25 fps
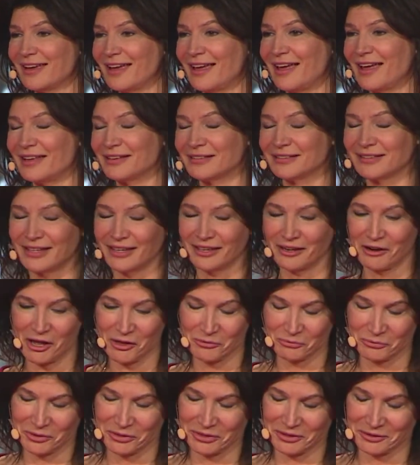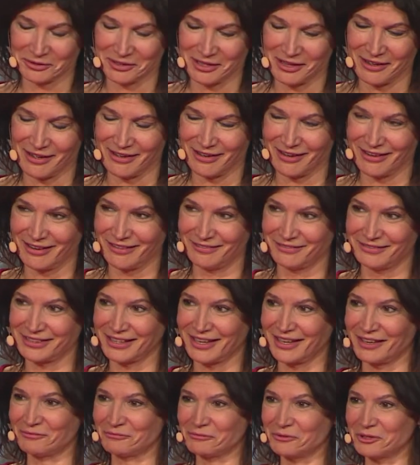and get on with their lives.
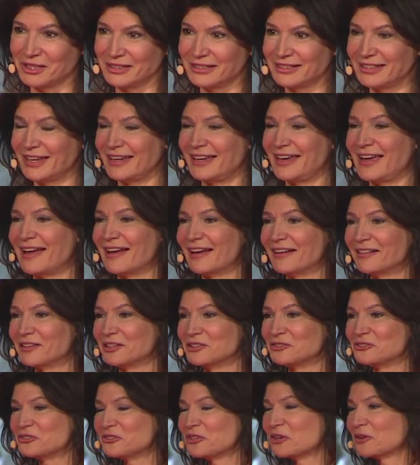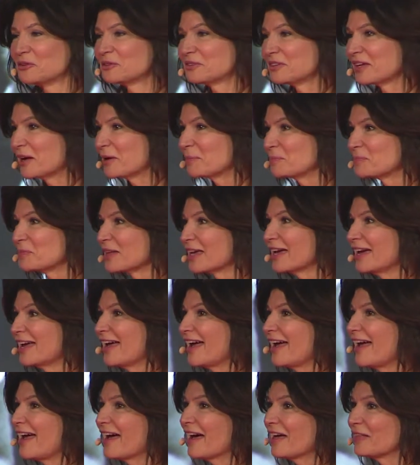And one day, Alan shows up
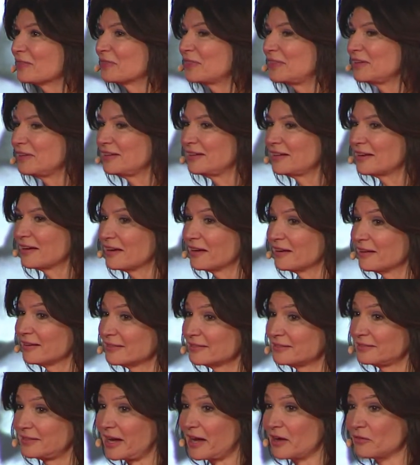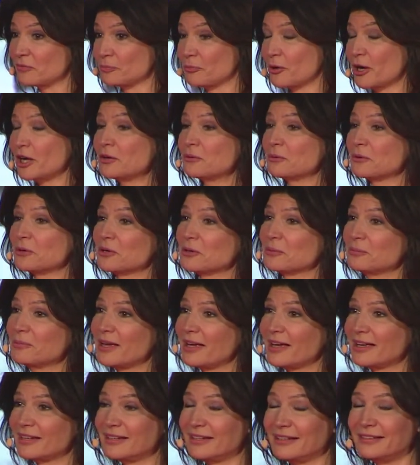at the staff break room,
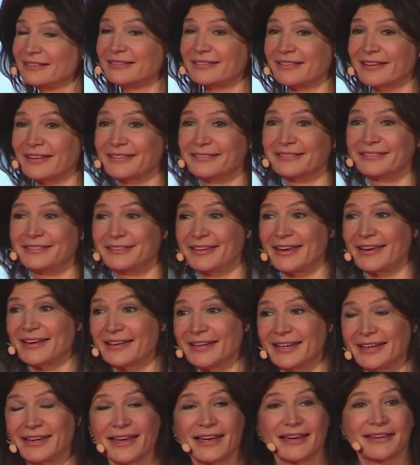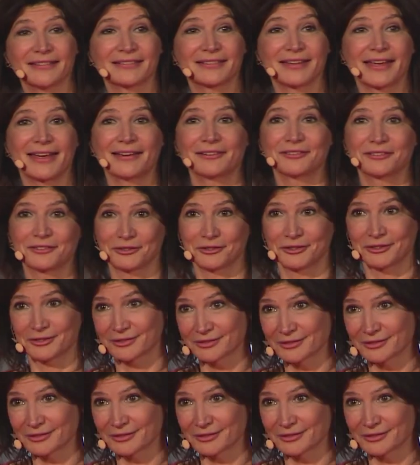and he says, Danny has cancer.